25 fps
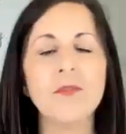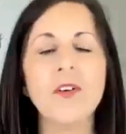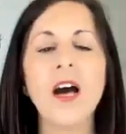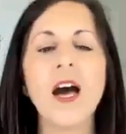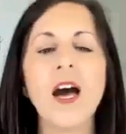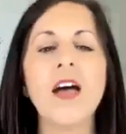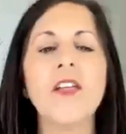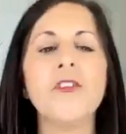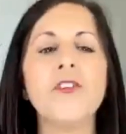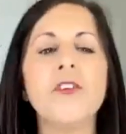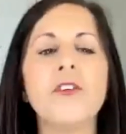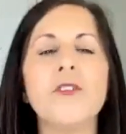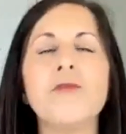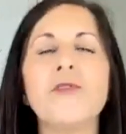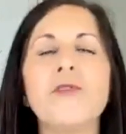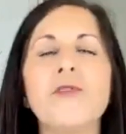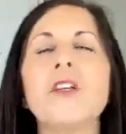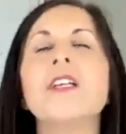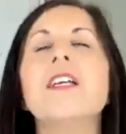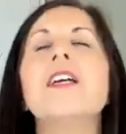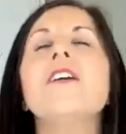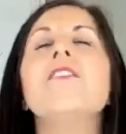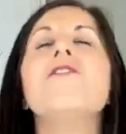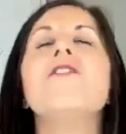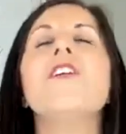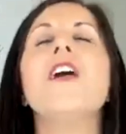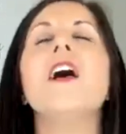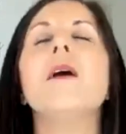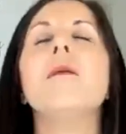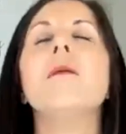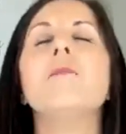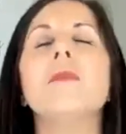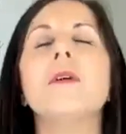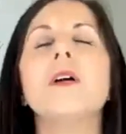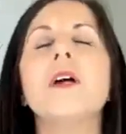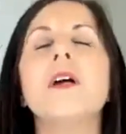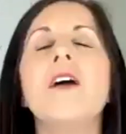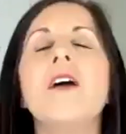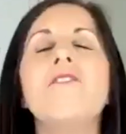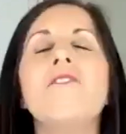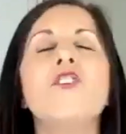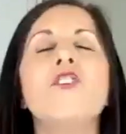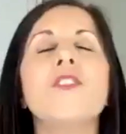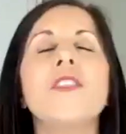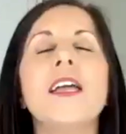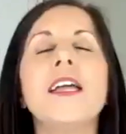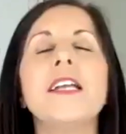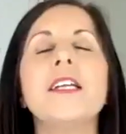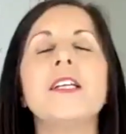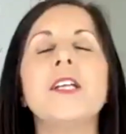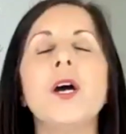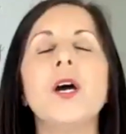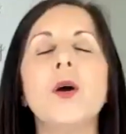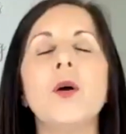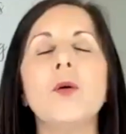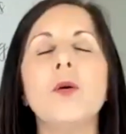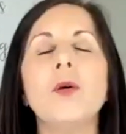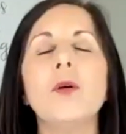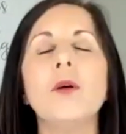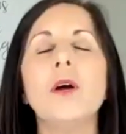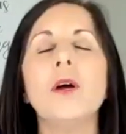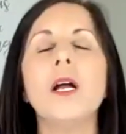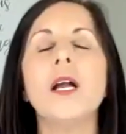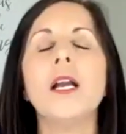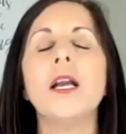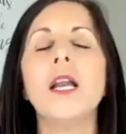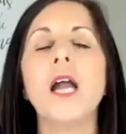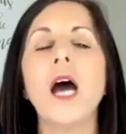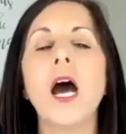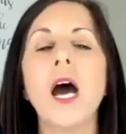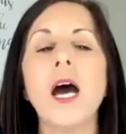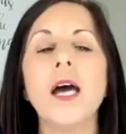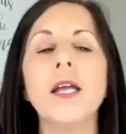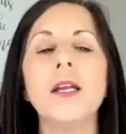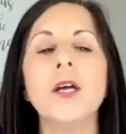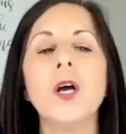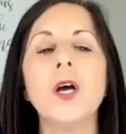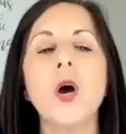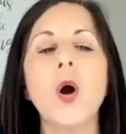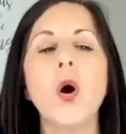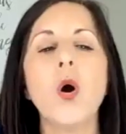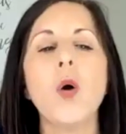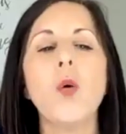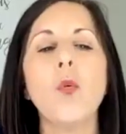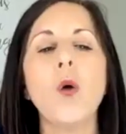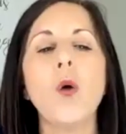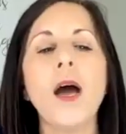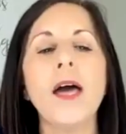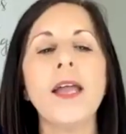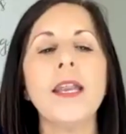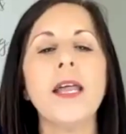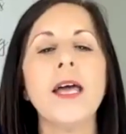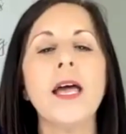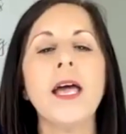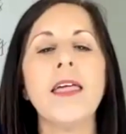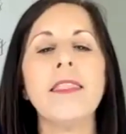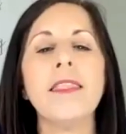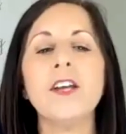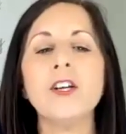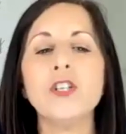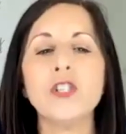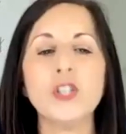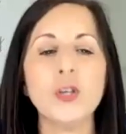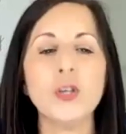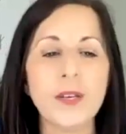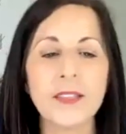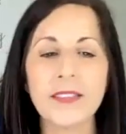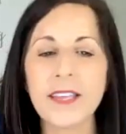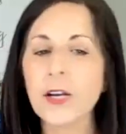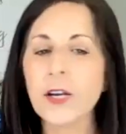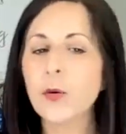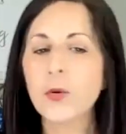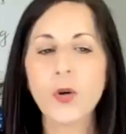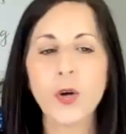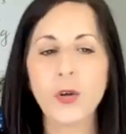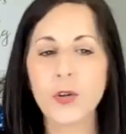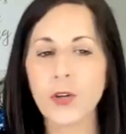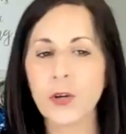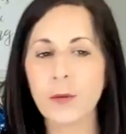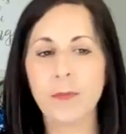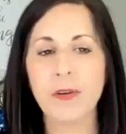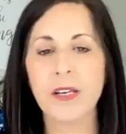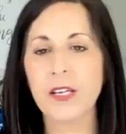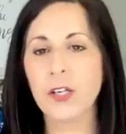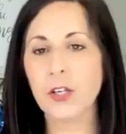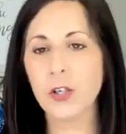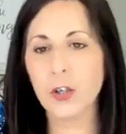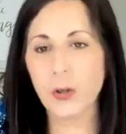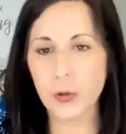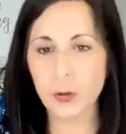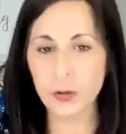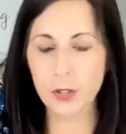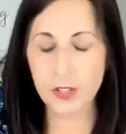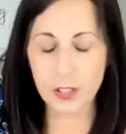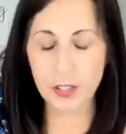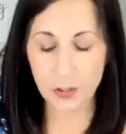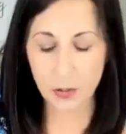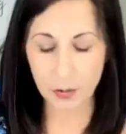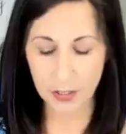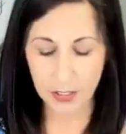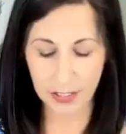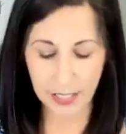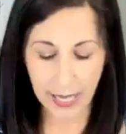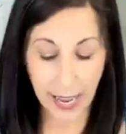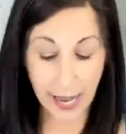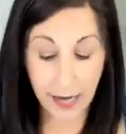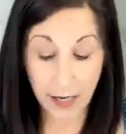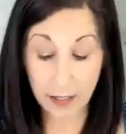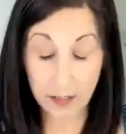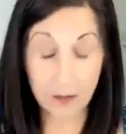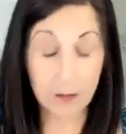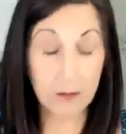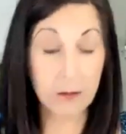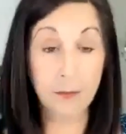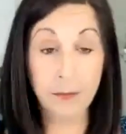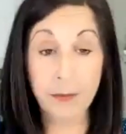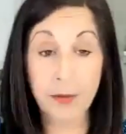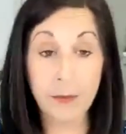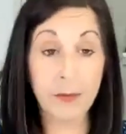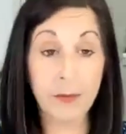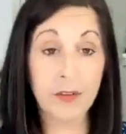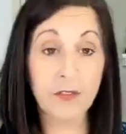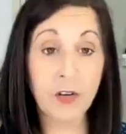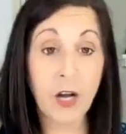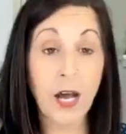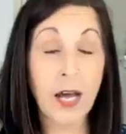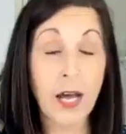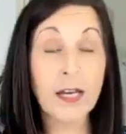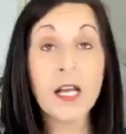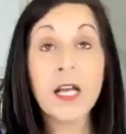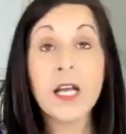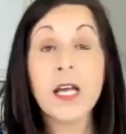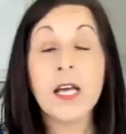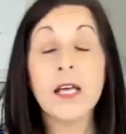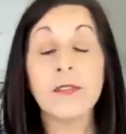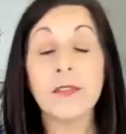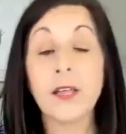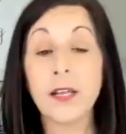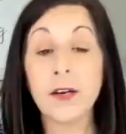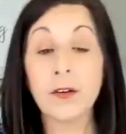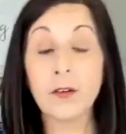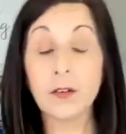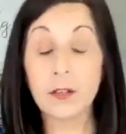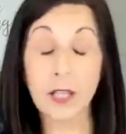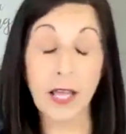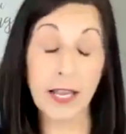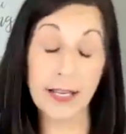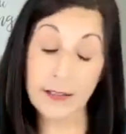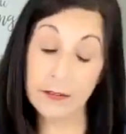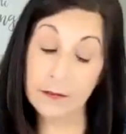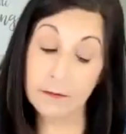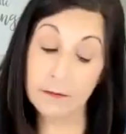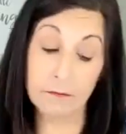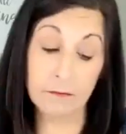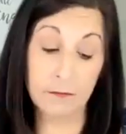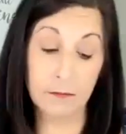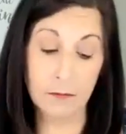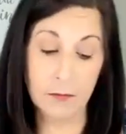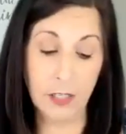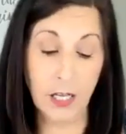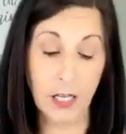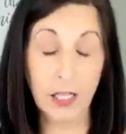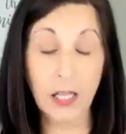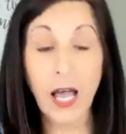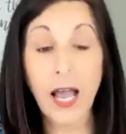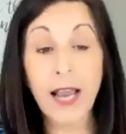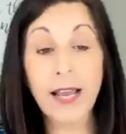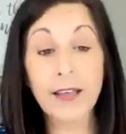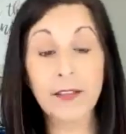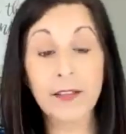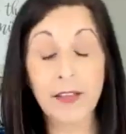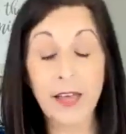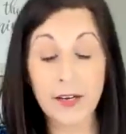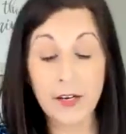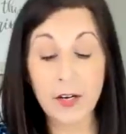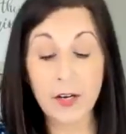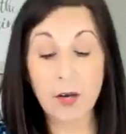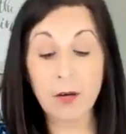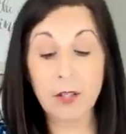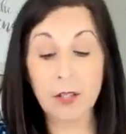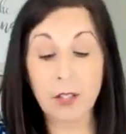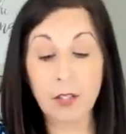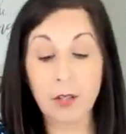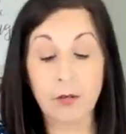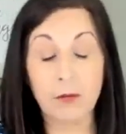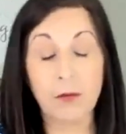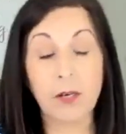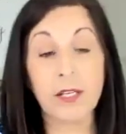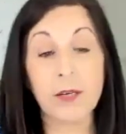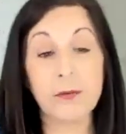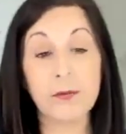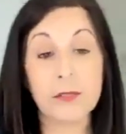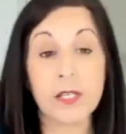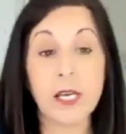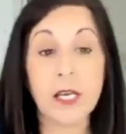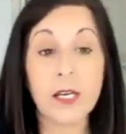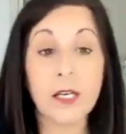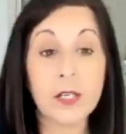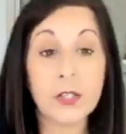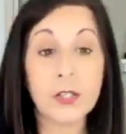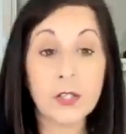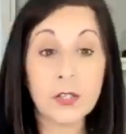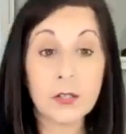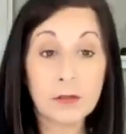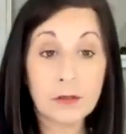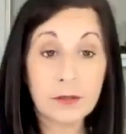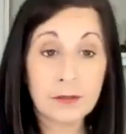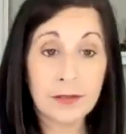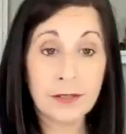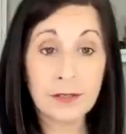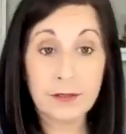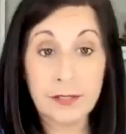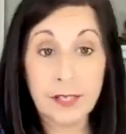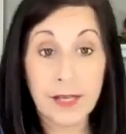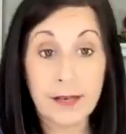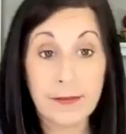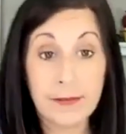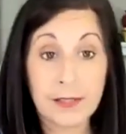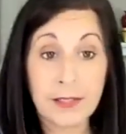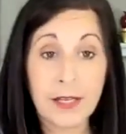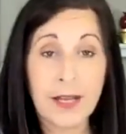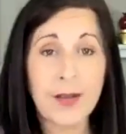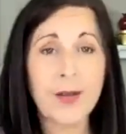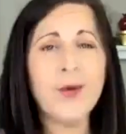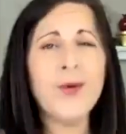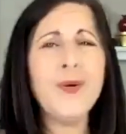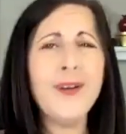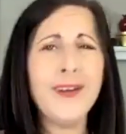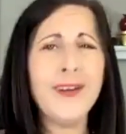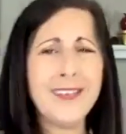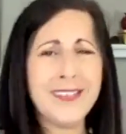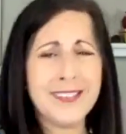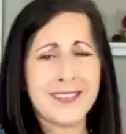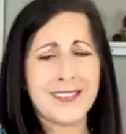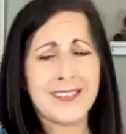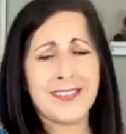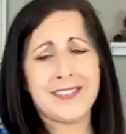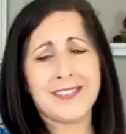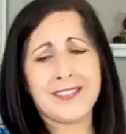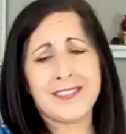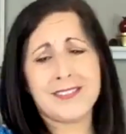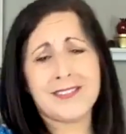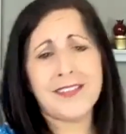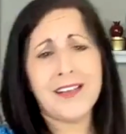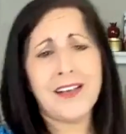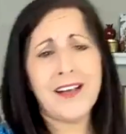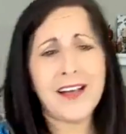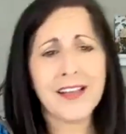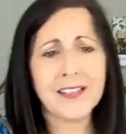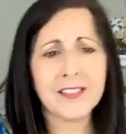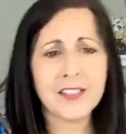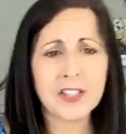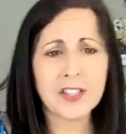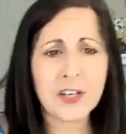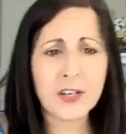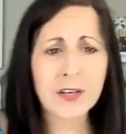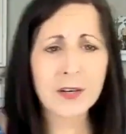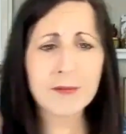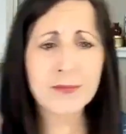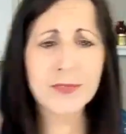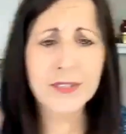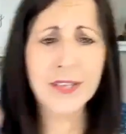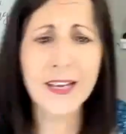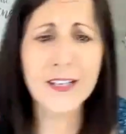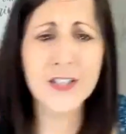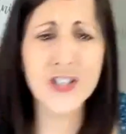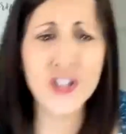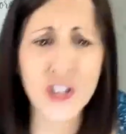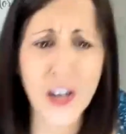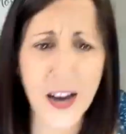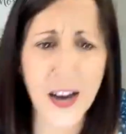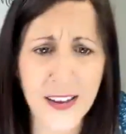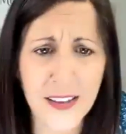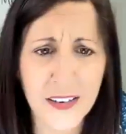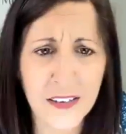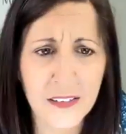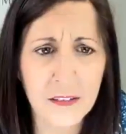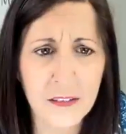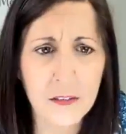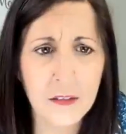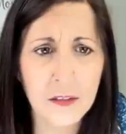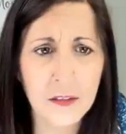Father, forgive them, for they know not what they're doing. They don't know they're being used to attack the people of God. They don't like Goliath had no clue what he was getting into. David's like, who is this uncircumcised giant?